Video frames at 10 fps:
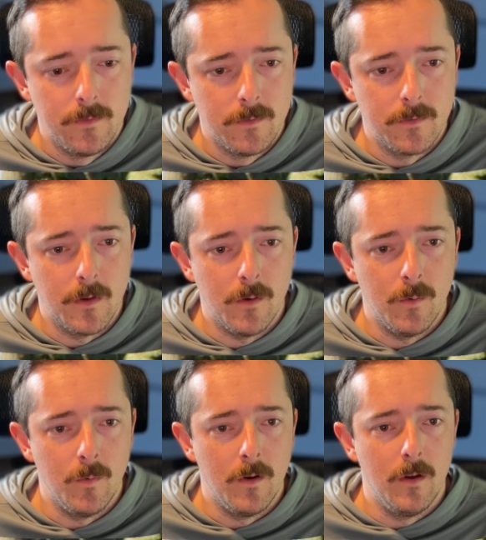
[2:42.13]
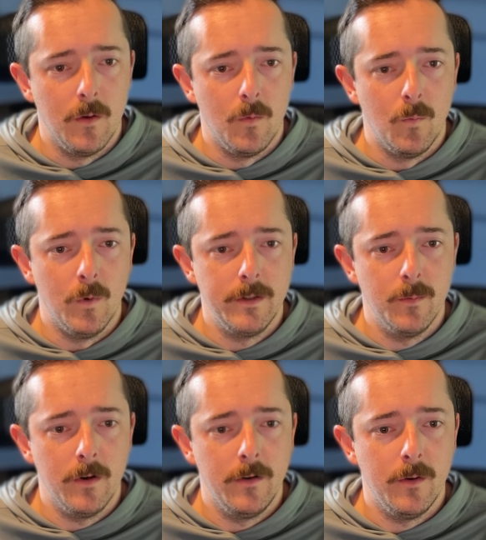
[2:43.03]
So what you
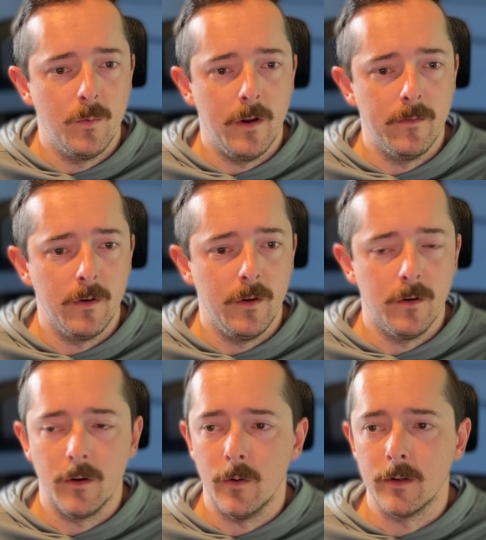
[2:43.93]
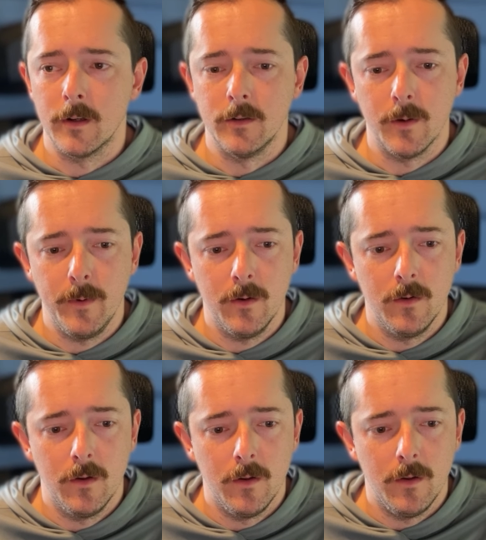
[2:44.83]
want to do whenever you're going to contribute,
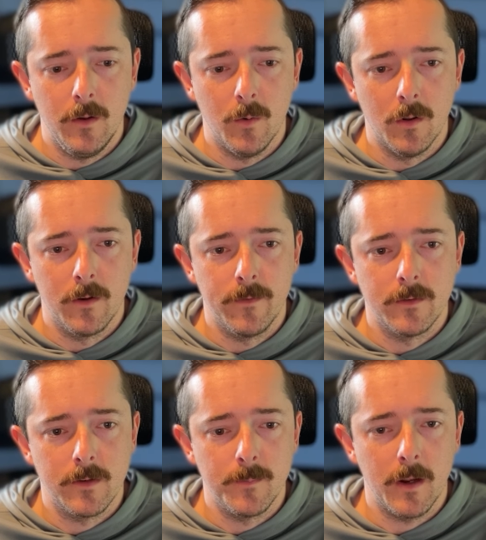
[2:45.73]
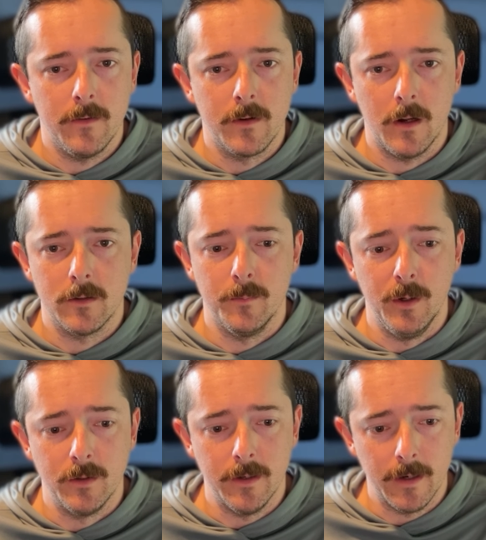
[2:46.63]
you want to look for some kind of
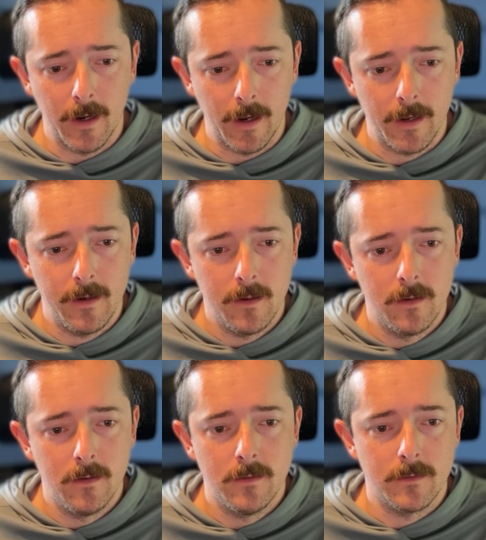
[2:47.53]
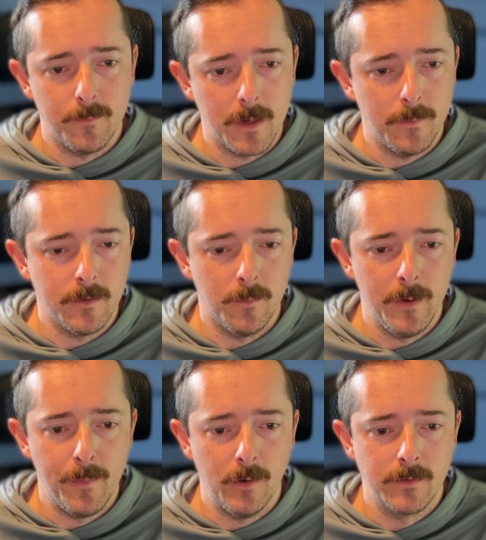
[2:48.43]
contribution guide. Sometimes it'll be
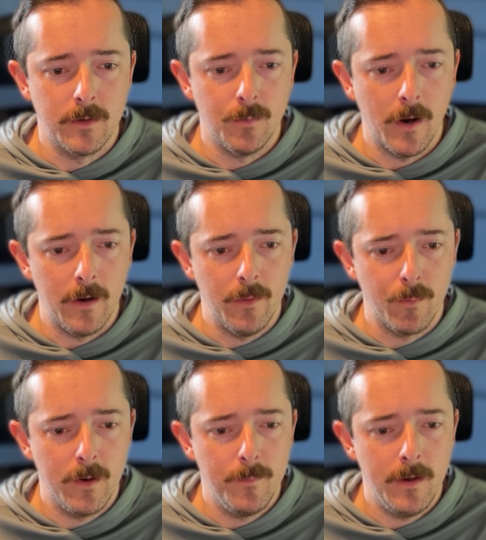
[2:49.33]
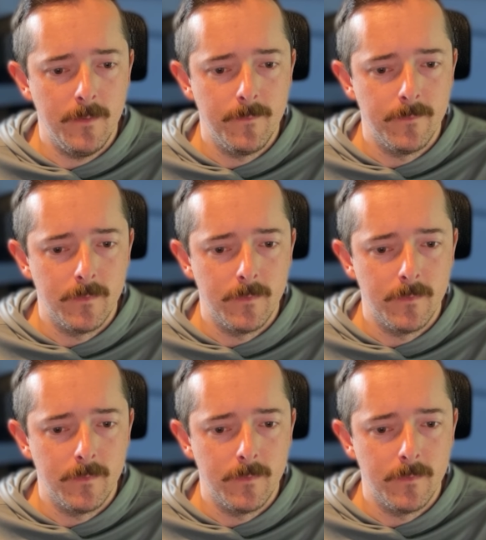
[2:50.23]
posted right in the README.